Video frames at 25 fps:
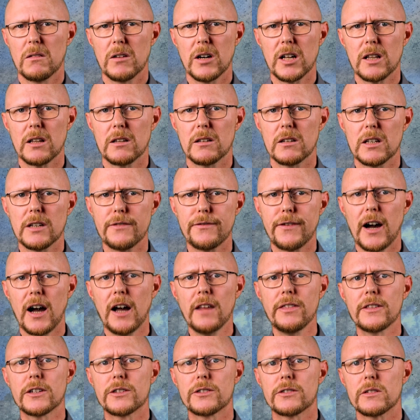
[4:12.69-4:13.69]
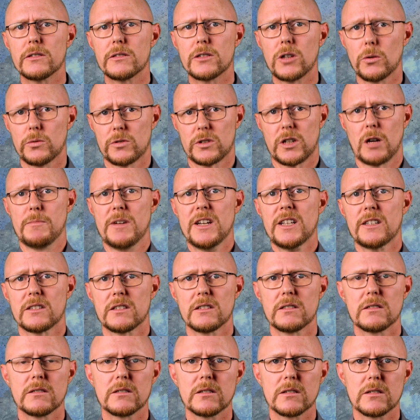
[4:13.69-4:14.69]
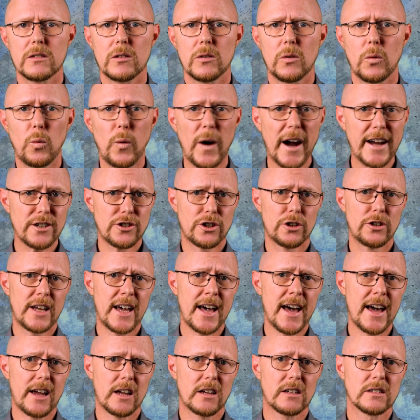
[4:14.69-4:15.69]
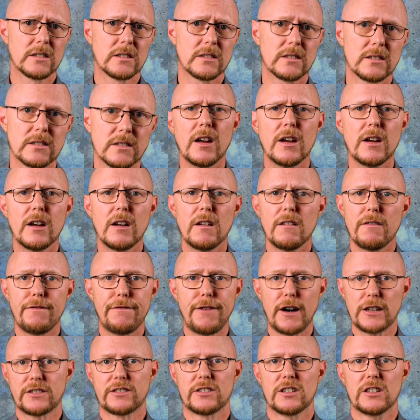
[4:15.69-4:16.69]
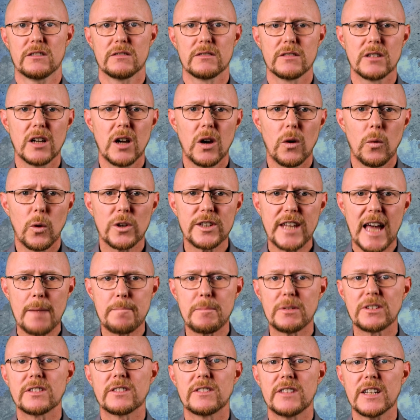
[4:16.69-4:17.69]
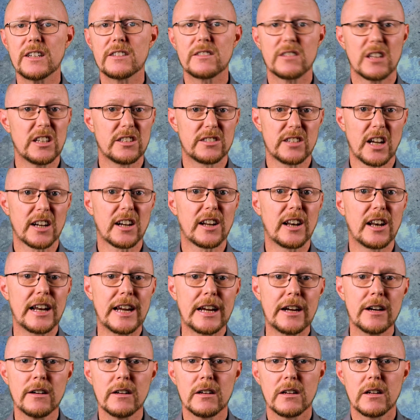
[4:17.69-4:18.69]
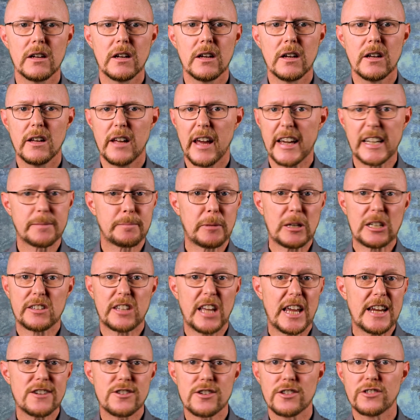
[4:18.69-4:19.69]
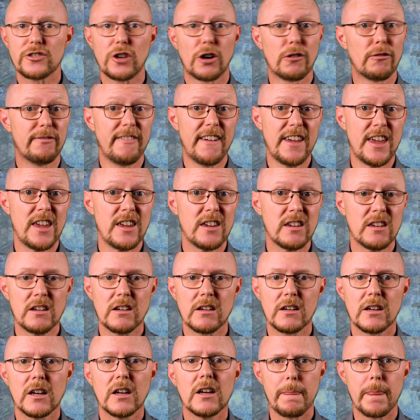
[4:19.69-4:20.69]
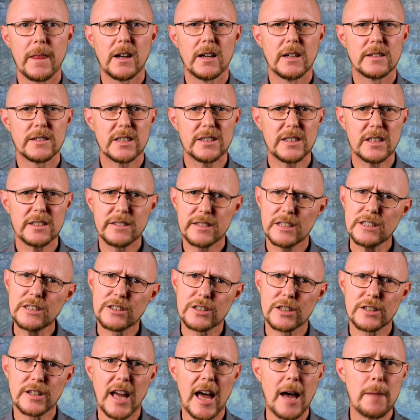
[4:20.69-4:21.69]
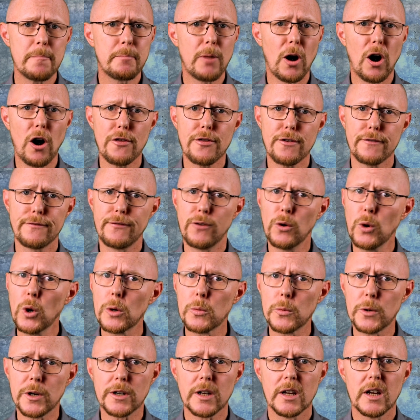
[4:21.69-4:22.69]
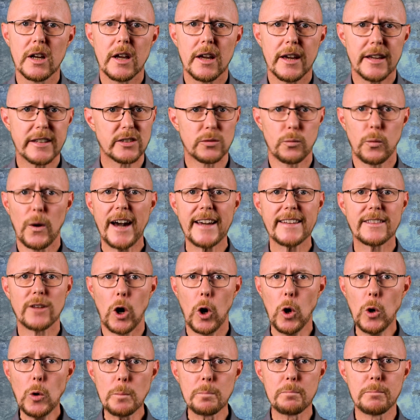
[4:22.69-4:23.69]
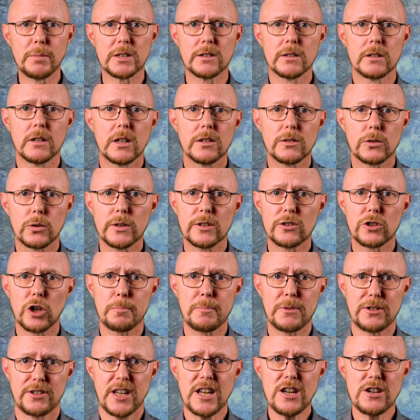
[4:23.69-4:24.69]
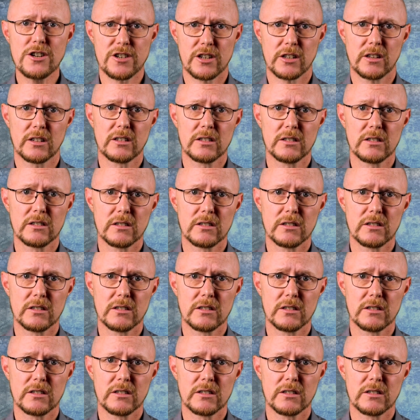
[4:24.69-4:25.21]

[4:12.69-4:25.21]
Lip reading: well, if others don't commit, why should I? Fuzzy. What happens next is unclear, expectations are vague, the decision and path forward is wide open to interpretation.